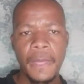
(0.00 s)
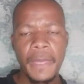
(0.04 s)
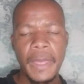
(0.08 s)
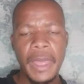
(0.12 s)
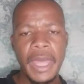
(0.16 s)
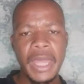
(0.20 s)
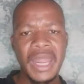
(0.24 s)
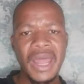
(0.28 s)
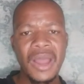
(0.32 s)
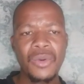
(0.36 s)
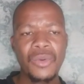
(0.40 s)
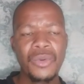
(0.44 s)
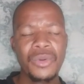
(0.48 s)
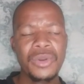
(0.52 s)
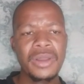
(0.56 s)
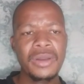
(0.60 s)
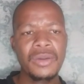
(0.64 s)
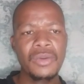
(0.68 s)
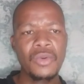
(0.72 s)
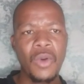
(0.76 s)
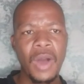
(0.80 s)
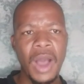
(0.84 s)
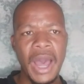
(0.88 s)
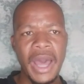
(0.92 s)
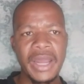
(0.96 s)
And I
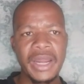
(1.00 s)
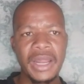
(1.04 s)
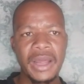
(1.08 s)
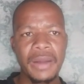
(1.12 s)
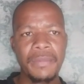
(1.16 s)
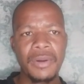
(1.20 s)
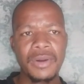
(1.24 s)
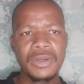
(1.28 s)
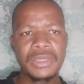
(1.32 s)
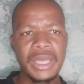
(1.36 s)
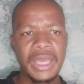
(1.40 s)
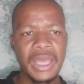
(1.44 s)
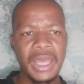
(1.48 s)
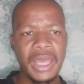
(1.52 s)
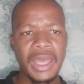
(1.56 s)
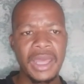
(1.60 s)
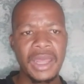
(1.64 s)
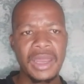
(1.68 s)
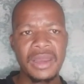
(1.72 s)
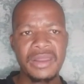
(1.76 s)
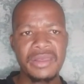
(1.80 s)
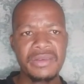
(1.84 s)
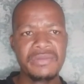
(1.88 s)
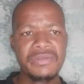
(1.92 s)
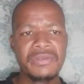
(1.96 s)
wouldn't worry about her
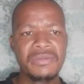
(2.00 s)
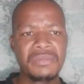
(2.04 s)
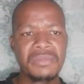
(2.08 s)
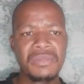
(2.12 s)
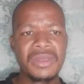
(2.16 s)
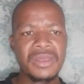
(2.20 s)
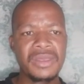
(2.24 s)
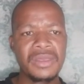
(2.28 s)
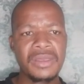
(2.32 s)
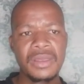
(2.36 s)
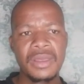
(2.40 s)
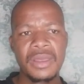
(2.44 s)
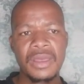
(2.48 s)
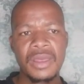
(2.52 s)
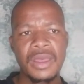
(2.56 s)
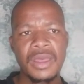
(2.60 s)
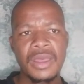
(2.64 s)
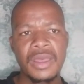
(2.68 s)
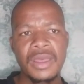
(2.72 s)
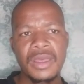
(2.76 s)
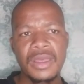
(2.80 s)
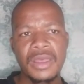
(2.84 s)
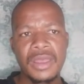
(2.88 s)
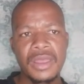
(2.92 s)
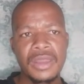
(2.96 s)
leaving me
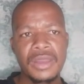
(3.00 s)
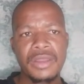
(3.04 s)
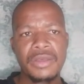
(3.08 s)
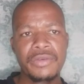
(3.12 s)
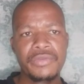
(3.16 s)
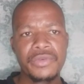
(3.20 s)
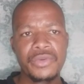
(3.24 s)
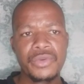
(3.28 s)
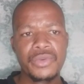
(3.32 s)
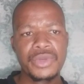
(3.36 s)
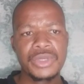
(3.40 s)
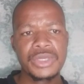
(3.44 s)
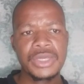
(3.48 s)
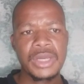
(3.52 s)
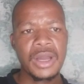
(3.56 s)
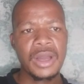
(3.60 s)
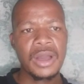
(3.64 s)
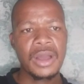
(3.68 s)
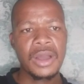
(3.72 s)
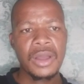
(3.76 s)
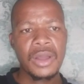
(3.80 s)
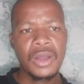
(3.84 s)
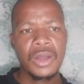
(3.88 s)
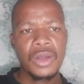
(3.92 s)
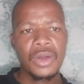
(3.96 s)
in the
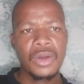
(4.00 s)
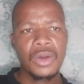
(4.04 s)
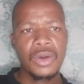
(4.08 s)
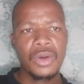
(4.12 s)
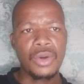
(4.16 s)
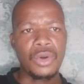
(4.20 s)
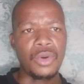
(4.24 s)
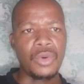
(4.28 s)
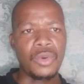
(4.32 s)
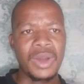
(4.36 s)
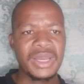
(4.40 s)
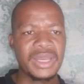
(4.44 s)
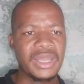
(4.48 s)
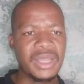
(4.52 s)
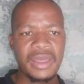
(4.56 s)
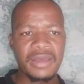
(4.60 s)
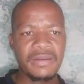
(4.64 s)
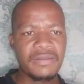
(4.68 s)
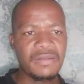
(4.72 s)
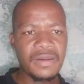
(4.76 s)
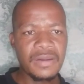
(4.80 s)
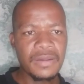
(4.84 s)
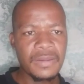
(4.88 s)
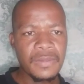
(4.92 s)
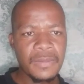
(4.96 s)
future or
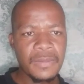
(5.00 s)
whatever.